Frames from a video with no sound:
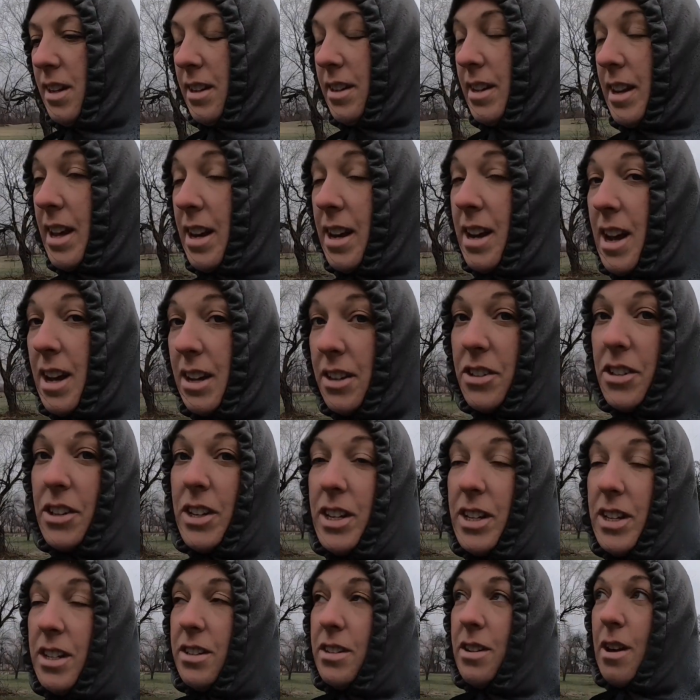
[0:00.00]
Dan
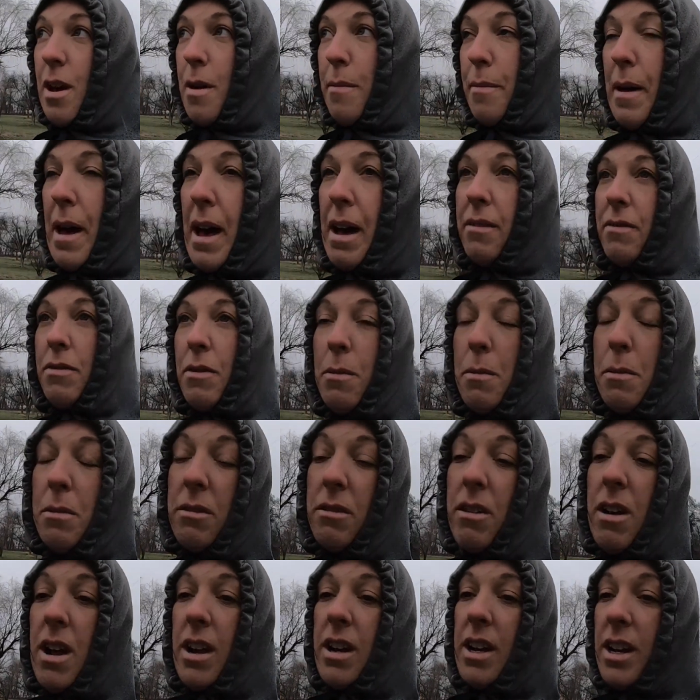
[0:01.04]
actually just got back from a
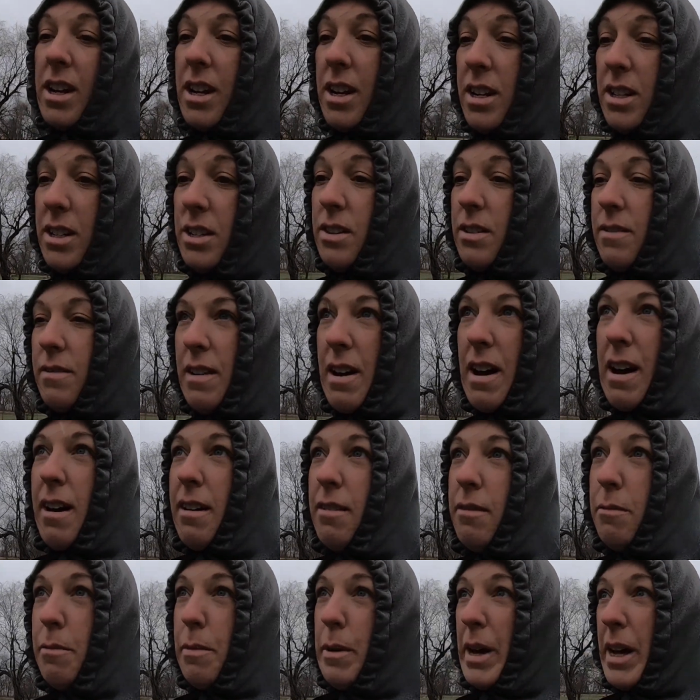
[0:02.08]
run and he
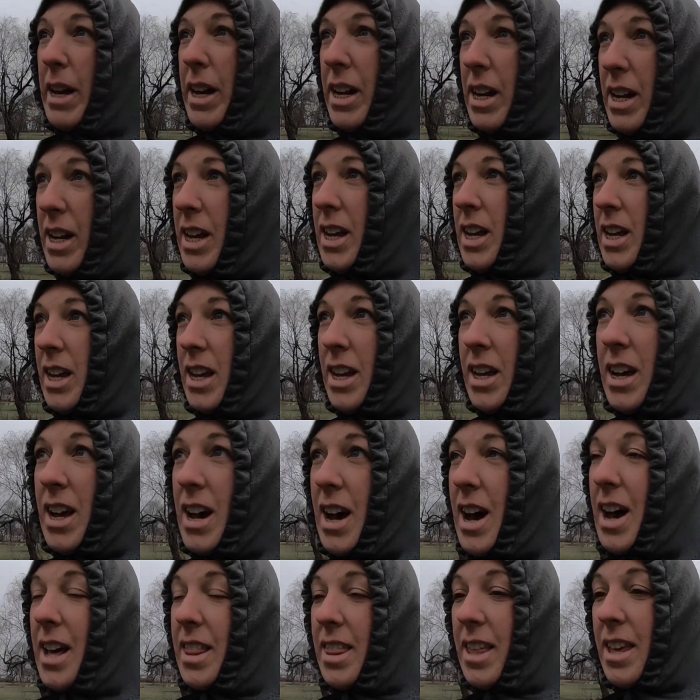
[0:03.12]
survived, but
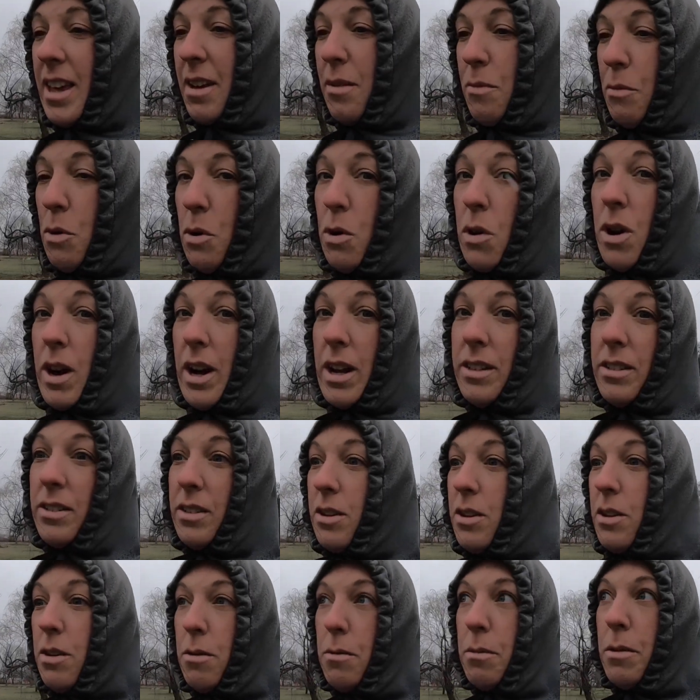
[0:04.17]
I think more has
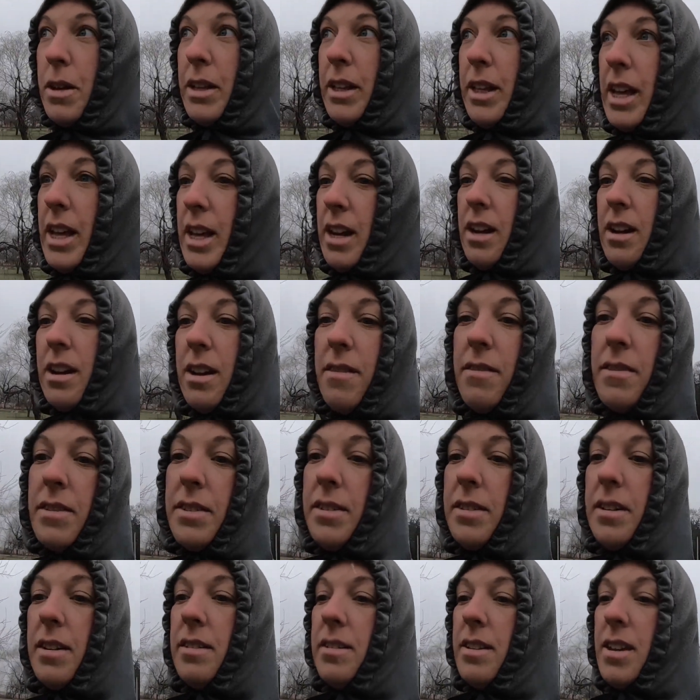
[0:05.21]
accumulated
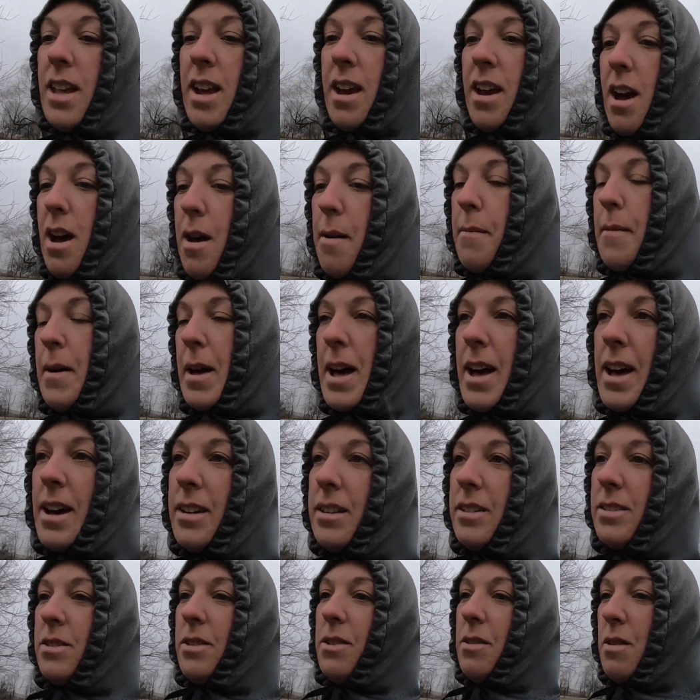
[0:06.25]
even since he got
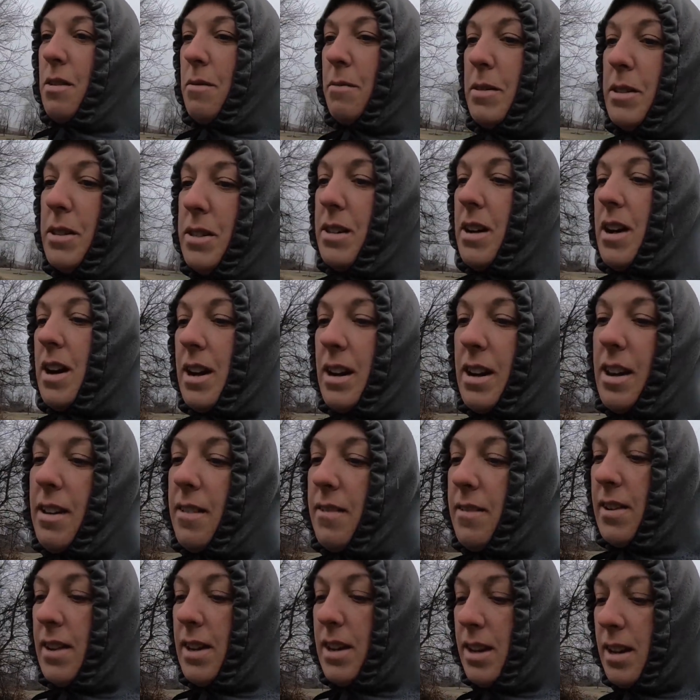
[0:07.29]
back, so I'm just not
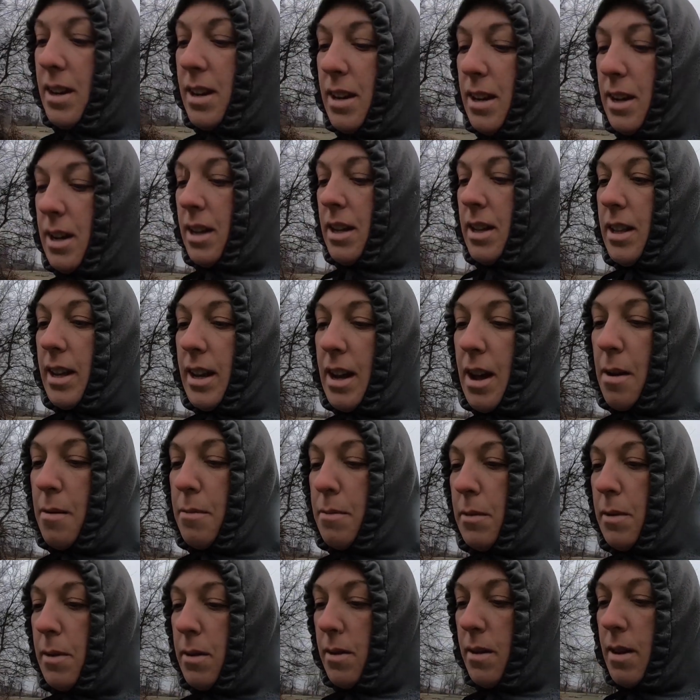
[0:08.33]
even. Like
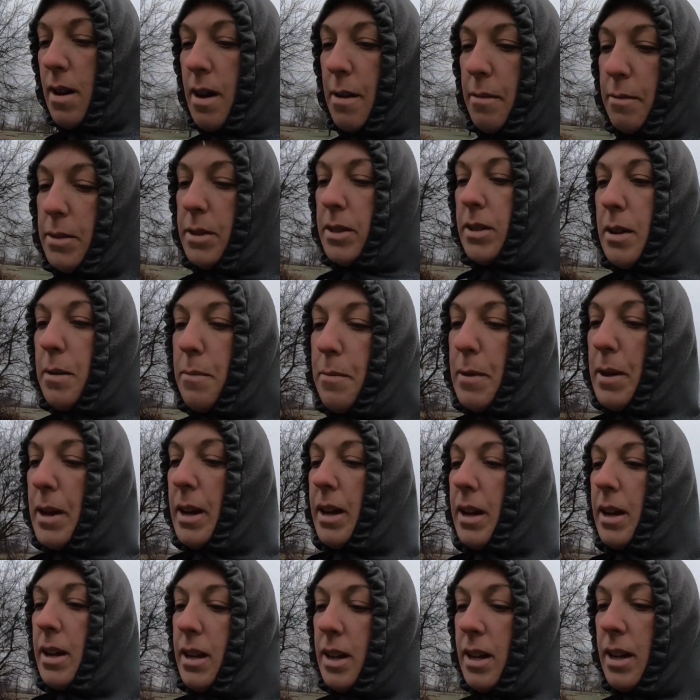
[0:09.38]
I'm I'm
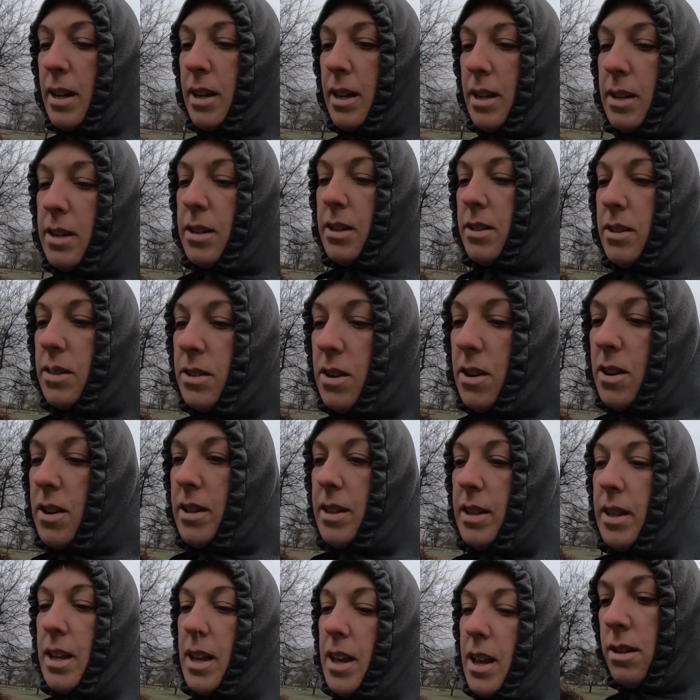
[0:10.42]
slipping just
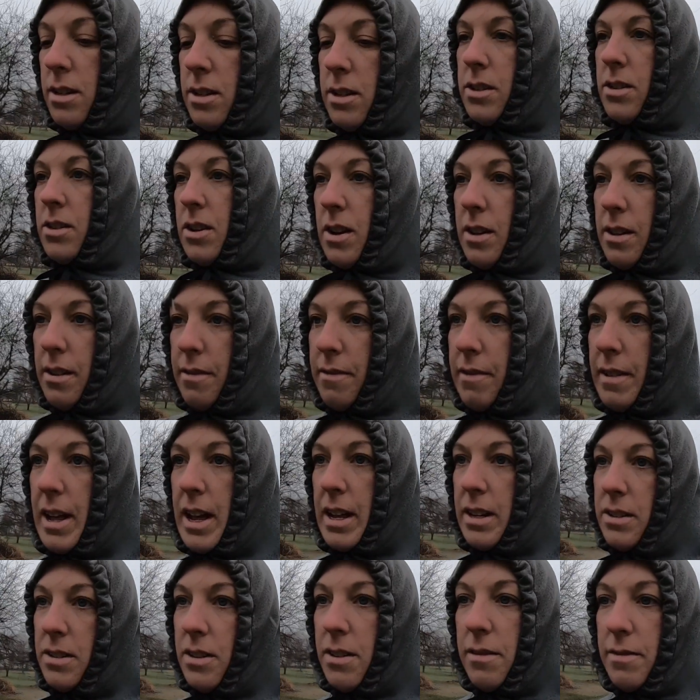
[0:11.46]
on the just on the
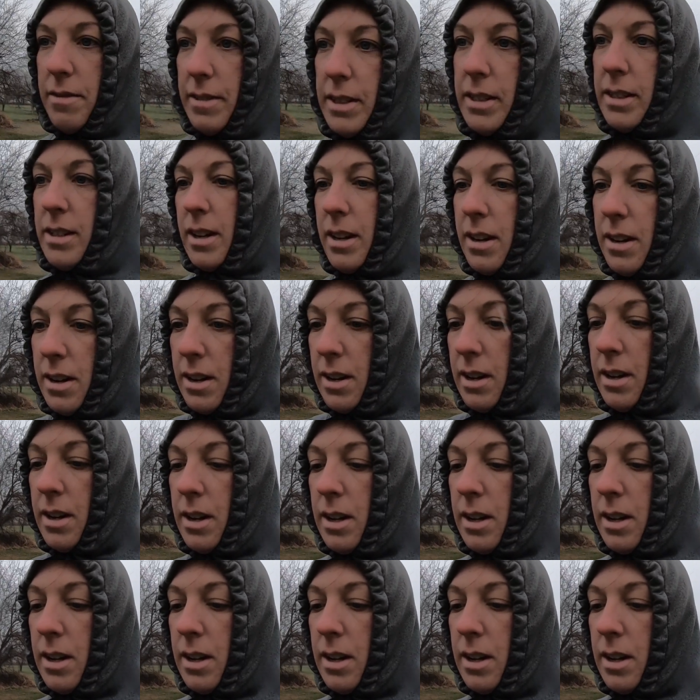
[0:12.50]
flat surface here.